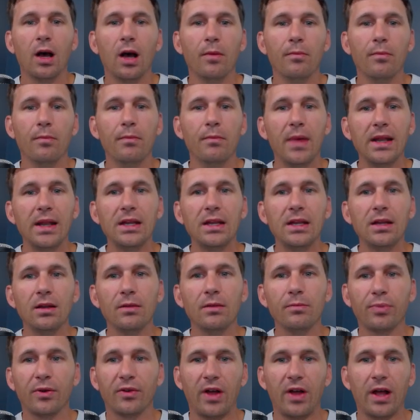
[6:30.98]
Many
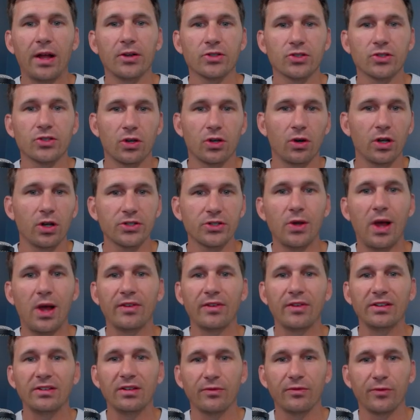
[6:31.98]
providers are also
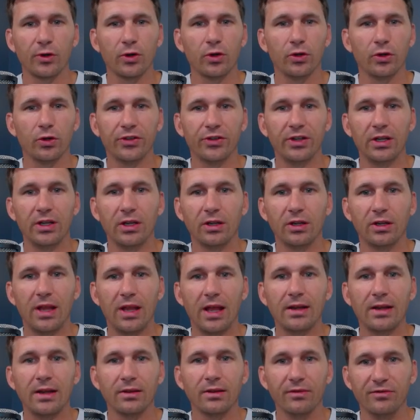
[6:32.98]
having difficulty
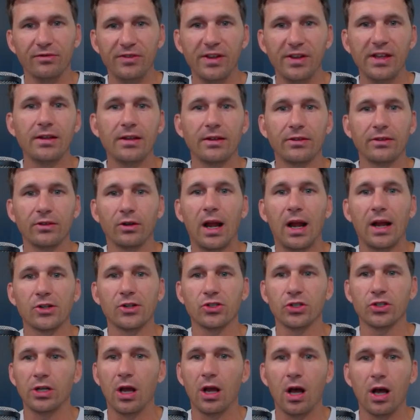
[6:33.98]
getting the VIN that they're
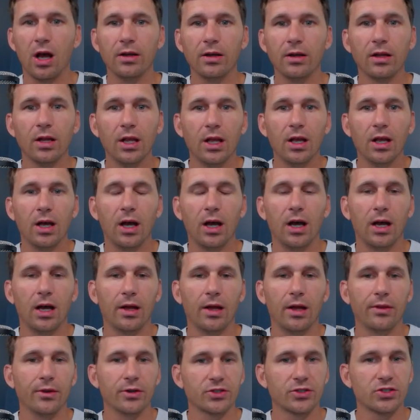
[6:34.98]
actually on.
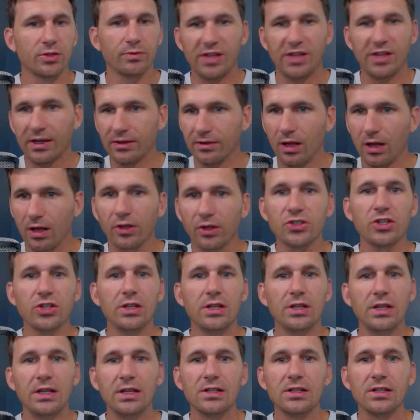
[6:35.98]
There's some technology you
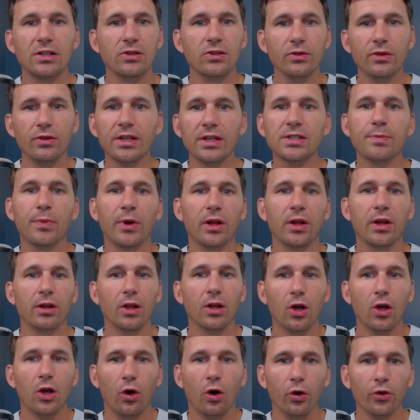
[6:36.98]
need to do this, but
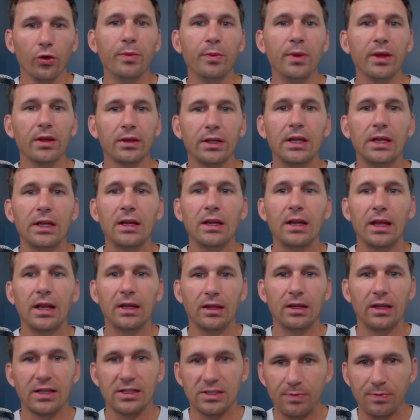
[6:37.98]
ultimately
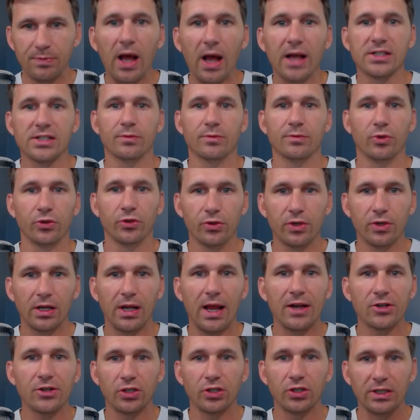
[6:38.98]
it's possible. You can
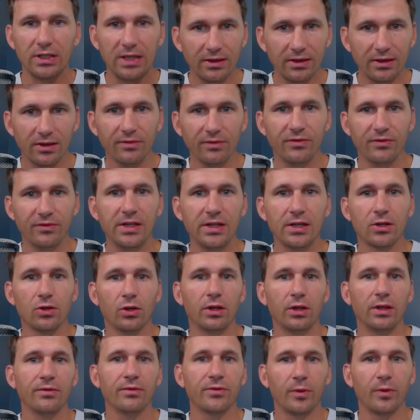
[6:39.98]
actually get the
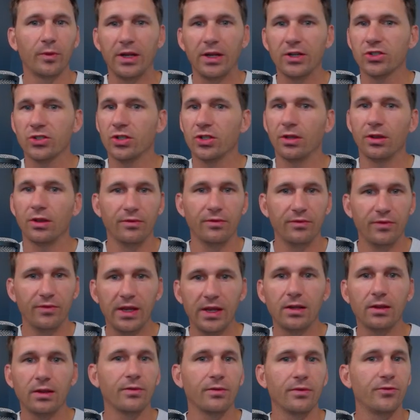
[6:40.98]
vehicle information, the
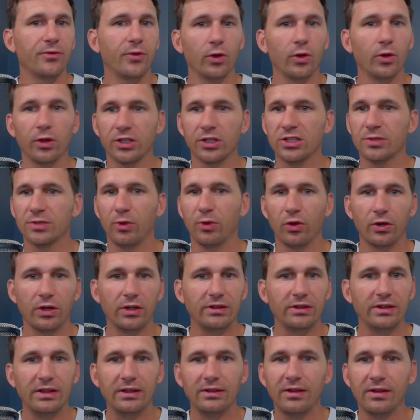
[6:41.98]
VIN, the full exploded
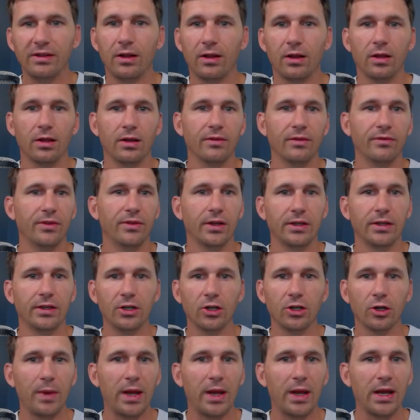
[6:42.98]
detail of the
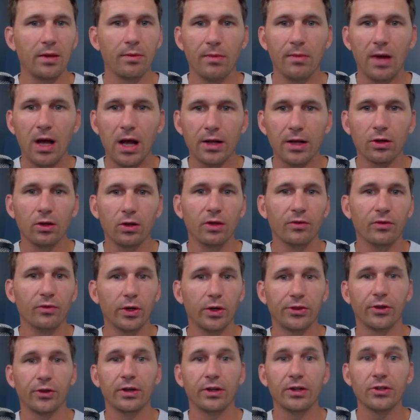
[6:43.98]
year, make, model of
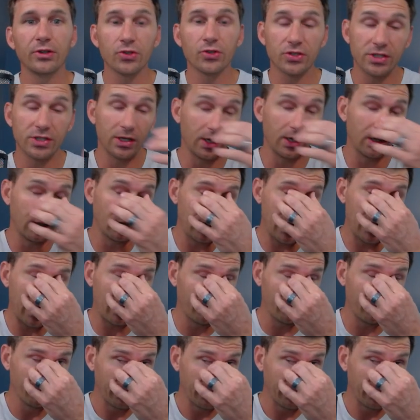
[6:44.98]
what they're interested in. Now,